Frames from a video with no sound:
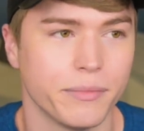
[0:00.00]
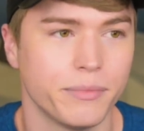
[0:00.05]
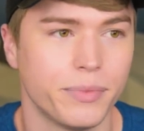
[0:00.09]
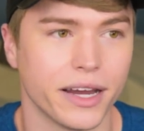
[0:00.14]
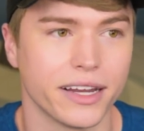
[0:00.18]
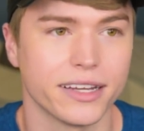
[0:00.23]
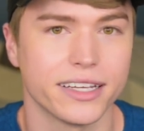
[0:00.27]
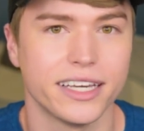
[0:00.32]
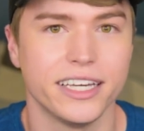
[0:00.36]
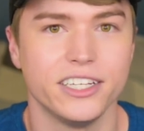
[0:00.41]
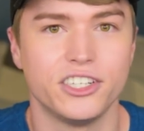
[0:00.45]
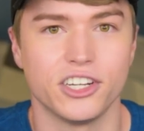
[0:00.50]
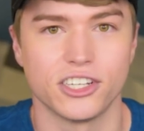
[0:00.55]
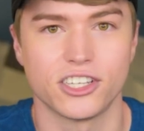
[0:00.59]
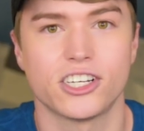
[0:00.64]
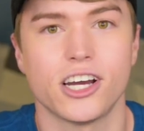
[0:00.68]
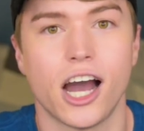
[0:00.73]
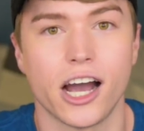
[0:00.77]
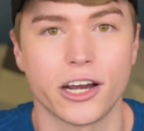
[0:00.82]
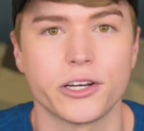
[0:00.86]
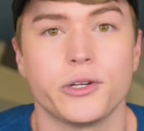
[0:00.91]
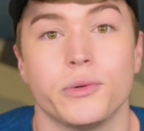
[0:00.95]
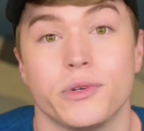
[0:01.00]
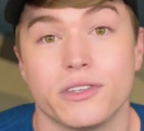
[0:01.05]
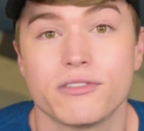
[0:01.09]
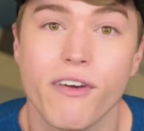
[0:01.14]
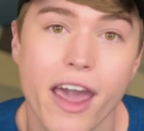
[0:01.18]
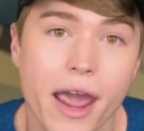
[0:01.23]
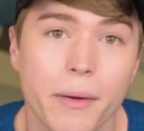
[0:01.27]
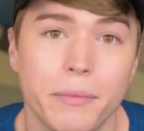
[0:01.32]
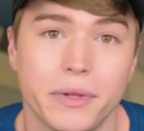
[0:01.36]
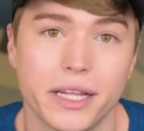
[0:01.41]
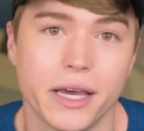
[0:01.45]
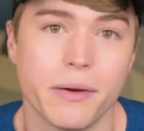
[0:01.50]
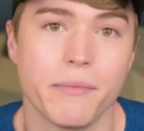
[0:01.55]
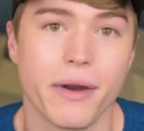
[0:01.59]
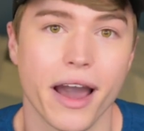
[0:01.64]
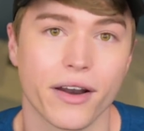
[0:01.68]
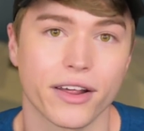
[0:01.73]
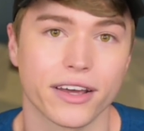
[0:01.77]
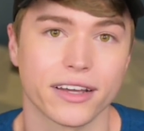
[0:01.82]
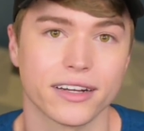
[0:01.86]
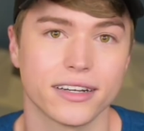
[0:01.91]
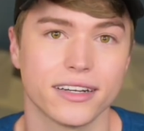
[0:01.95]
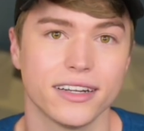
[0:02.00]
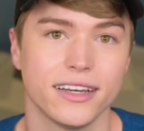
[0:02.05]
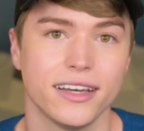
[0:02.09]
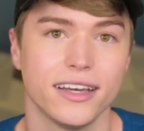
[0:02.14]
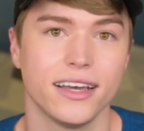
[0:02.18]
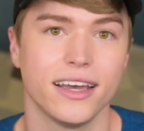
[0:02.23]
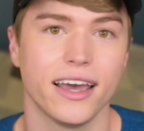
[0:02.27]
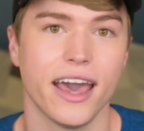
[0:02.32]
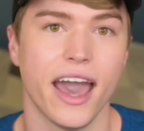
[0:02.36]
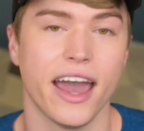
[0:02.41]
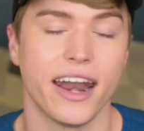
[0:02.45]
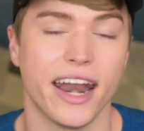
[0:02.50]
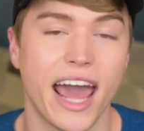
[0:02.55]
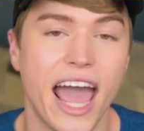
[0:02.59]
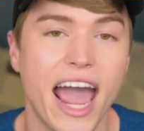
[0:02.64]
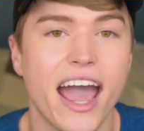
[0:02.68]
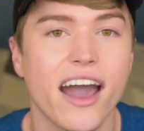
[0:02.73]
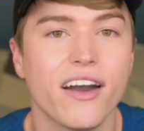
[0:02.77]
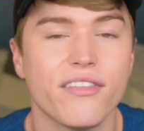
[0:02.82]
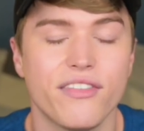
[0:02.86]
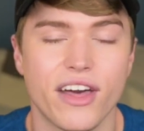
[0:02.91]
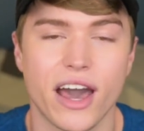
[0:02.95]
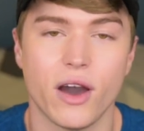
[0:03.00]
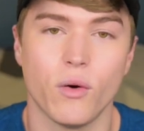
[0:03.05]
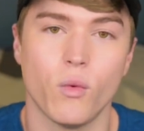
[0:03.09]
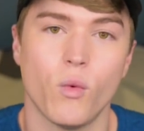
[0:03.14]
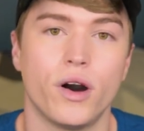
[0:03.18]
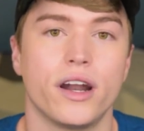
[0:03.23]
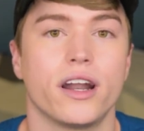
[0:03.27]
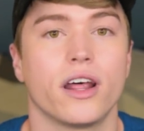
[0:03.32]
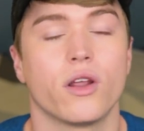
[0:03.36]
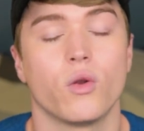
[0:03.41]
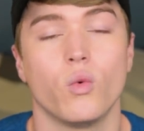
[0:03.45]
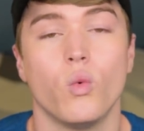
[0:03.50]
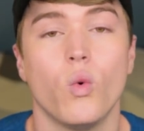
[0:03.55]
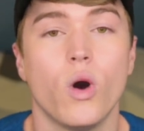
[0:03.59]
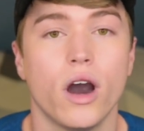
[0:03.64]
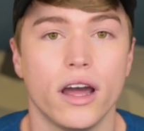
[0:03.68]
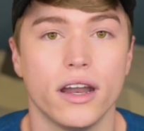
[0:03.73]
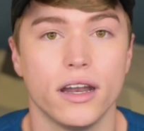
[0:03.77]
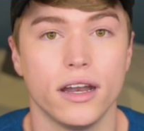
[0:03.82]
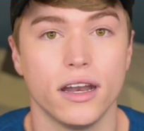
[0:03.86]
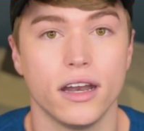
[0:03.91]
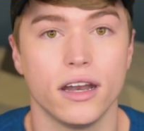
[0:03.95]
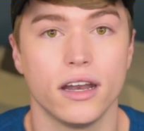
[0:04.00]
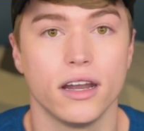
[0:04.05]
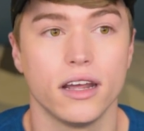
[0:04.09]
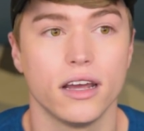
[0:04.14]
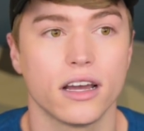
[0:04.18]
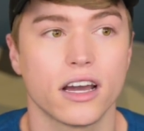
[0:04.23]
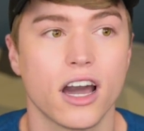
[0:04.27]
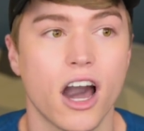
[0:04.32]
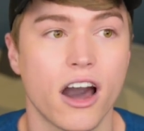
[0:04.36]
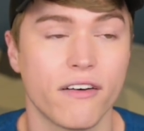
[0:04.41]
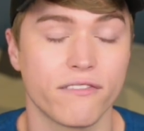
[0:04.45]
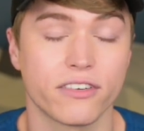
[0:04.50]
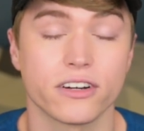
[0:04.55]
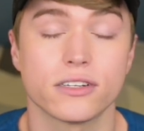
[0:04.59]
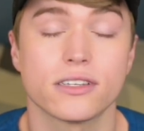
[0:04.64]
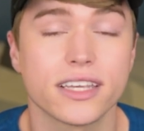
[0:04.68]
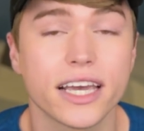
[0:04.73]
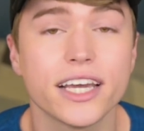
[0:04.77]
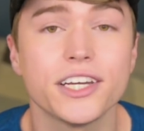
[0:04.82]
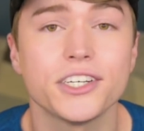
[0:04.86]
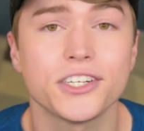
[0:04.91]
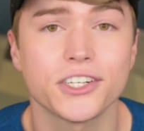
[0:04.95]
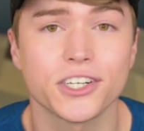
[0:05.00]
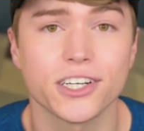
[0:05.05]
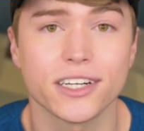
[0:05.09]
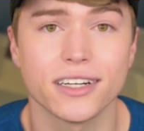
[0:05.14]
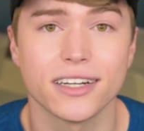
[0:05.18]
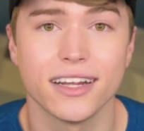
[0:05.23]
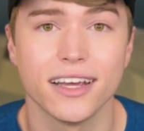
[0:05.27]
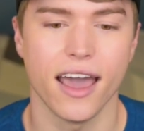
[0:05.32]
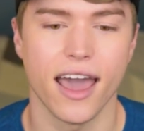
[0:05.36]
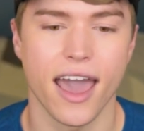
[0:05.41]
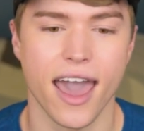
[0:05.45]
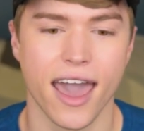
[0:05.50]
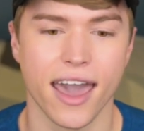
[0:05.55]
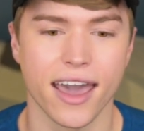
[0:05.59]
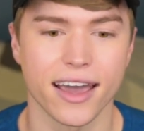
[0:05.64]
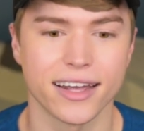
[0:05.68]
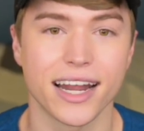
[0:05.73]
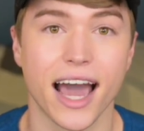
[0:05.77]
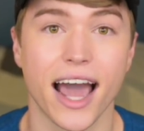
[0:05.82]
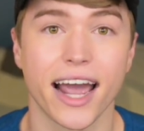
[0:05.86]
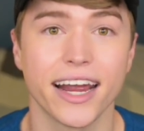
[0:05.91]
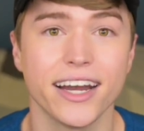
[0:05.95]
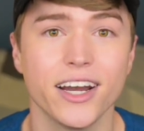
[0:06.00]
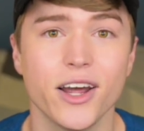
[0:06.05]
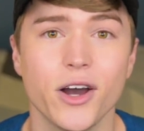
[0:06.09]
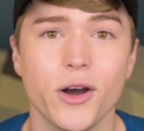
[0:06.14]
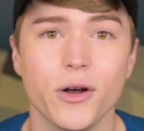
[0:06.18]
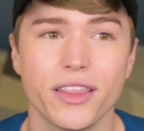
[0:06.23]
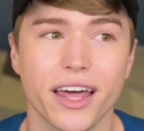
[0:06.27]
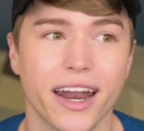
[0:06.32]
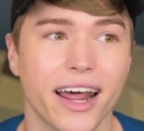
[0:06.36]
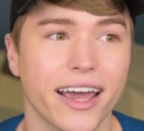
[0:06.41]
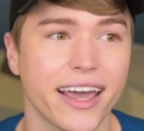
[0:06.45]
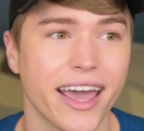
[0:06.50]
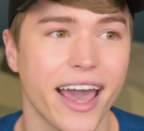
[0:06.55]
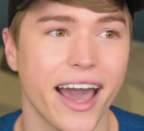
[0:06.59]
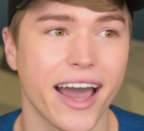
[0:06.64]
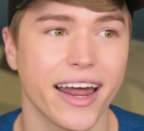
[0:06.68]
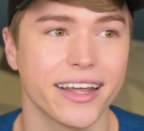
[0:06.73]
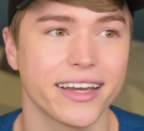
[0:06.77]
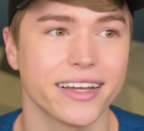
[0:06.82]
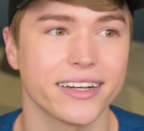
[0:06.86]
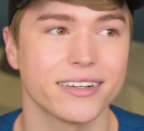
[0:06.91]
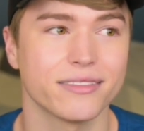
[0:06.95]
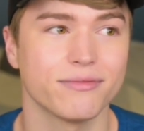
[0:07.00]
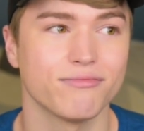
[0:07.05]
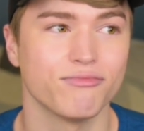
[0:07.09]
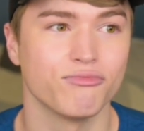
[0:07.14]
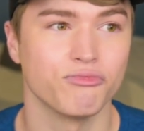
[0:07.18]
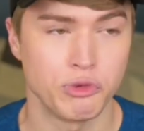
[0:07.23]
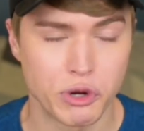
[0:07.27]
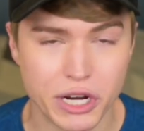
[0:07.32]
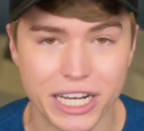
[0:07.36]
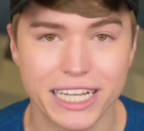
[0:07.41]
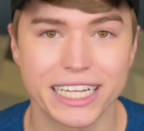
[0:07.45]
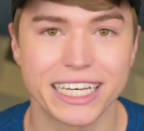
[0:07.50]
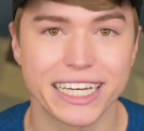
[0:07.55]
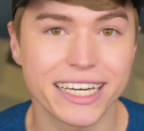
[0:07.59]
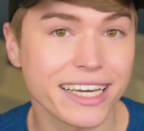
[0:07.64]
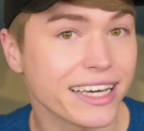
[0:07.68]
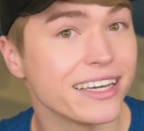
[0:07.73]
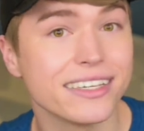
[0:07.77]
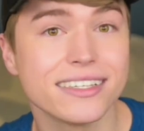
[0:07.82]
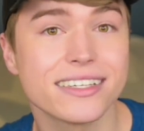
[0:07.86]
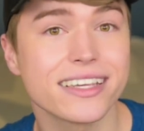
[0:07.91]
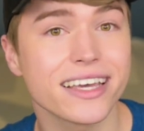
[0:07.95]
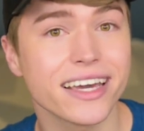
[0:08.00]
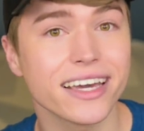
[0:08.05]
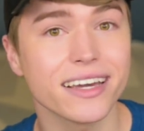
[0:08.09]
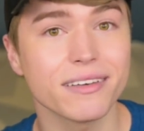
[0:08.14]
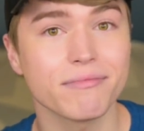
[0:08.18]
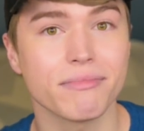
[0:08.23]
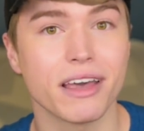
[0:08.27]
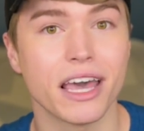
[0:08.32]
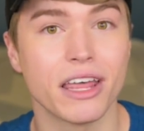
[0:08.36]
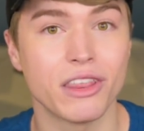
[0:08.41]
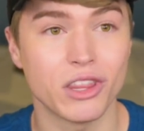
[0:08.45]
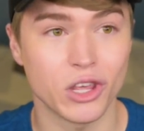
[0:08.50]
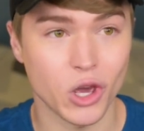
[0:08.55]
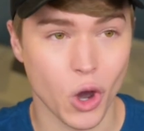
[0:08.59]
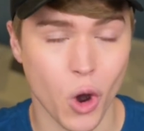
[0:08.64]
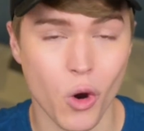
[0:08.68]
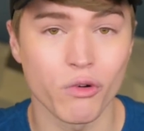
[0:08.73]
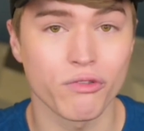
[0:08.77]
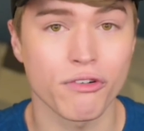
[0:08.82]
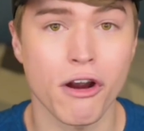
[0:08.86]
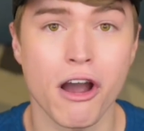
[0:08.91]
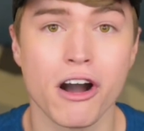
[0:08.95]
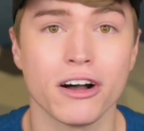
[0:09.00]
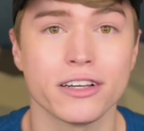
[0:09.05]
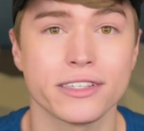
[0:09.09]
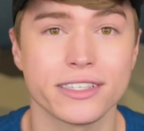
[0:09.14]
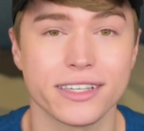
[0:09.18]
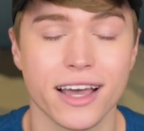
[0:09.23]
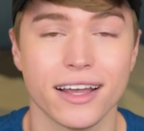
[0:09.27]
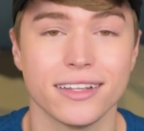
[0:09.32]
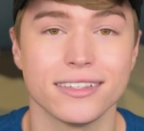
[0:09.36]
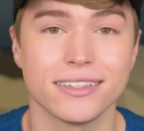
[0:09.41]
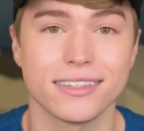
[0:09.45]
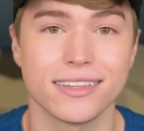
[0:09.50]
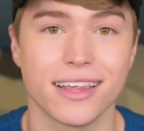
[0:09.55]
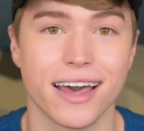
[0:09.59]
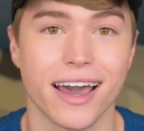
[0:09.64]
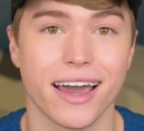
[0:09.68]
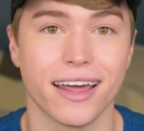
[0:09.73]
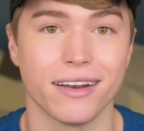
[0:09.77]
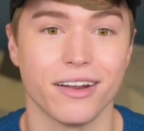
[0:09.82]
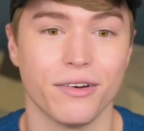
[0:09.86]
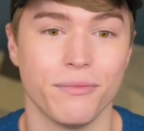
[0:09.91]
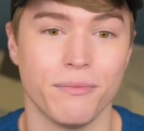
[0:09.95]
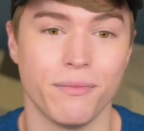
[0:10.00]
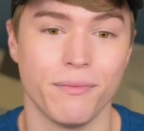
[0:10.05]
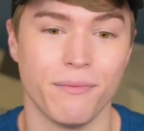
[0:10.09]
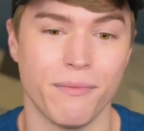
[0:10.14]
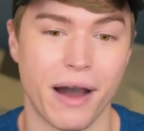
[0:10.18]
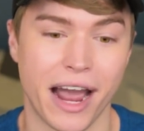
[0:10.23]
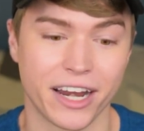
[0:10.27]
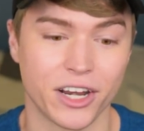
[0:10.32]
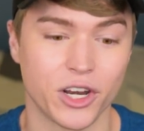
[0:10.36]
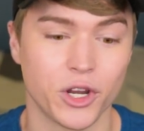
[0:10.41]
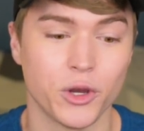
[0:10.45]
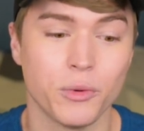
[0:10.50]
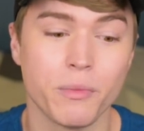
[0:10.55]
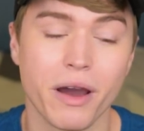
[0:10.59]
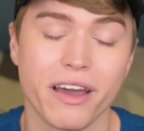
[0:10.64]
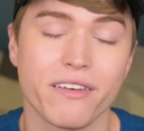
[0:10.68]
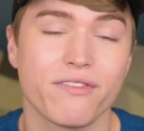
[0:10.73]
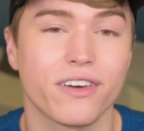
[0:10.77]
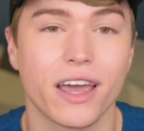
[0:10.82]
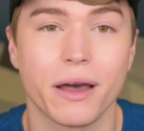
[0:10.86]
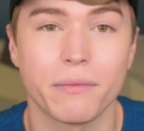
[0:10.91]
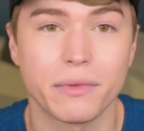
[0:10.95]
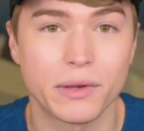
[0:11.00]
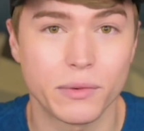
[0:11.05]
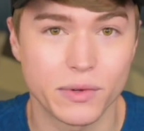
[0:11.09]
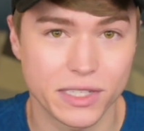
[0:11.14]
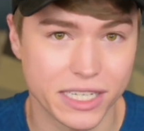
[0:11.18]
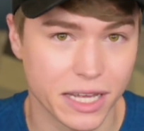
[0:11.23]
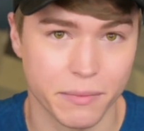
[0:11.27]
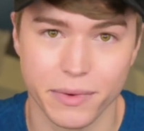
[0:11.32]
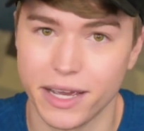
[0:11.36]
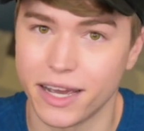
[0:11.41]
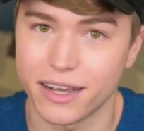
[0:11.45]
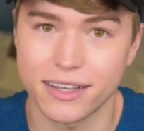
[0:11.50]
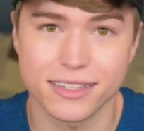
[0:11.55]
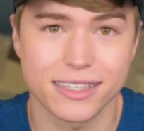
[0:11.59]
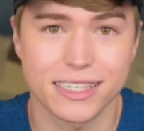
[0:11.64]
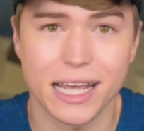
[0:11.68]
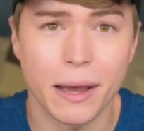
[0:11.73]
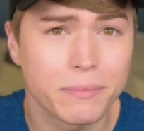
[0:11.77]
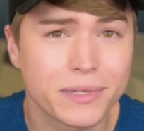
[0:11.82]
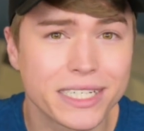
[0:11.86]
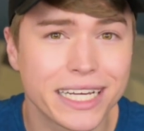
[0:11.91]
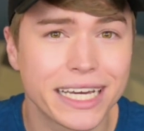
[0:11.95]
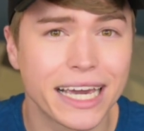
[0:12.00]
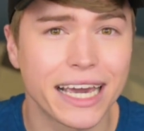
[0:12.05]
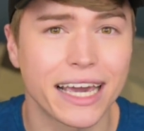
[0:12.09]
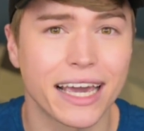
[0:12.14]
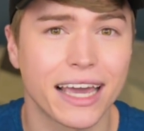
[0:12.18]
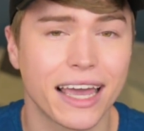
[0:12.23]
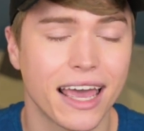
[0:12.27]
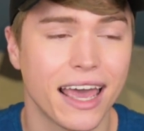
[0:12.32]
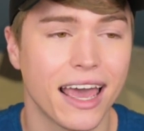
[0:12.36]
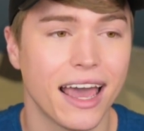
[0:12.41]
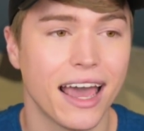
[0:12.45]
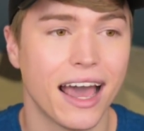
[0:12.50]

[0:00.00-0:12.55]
but he just talked to his family about it and had that one-on-one conversation. And I know that I had it really easy in the overall sense that I knew my family was gonna be accepting.